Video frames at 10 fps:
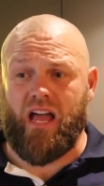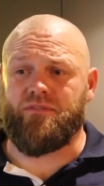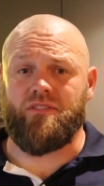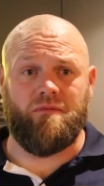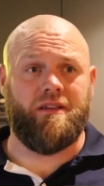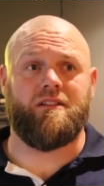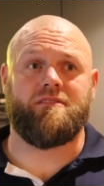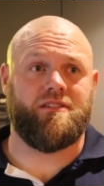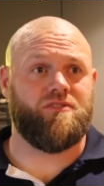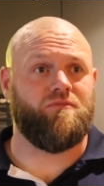after the middles
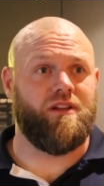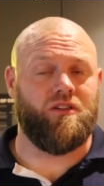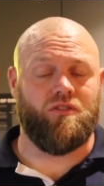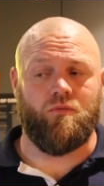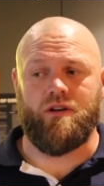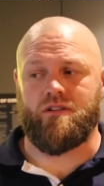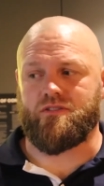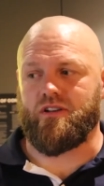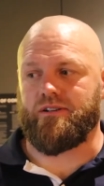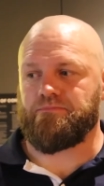did some really good work.
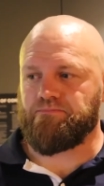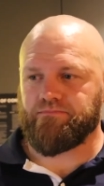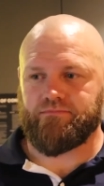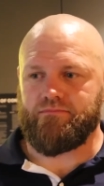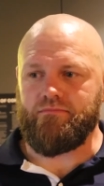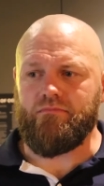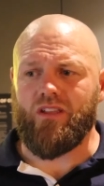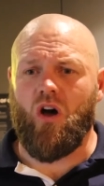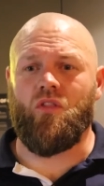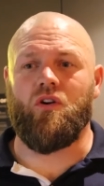So
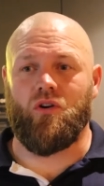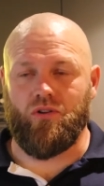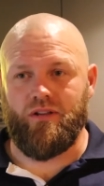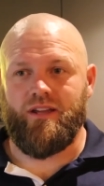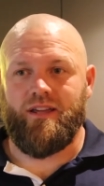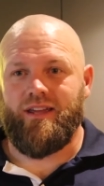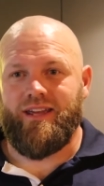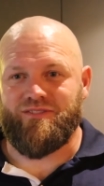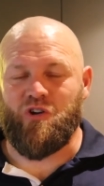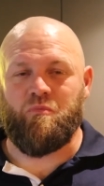on the whole,
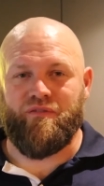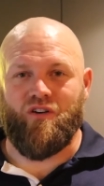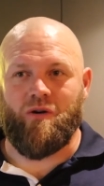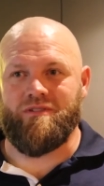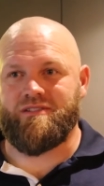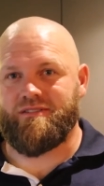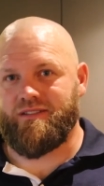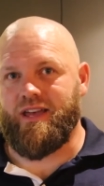it's good performance.